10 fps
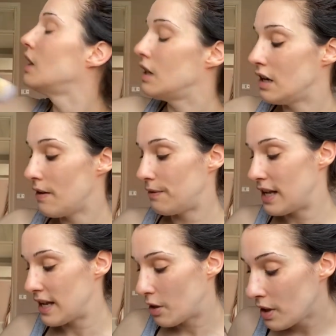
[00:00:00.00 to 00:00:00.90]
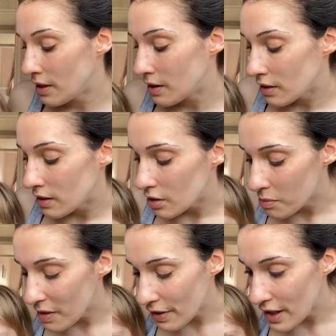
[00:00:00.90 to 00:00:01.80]
Lovely. Go on, do
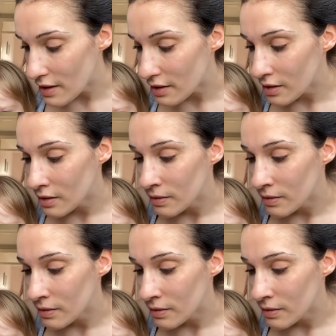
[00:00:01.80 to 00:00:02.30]
my face.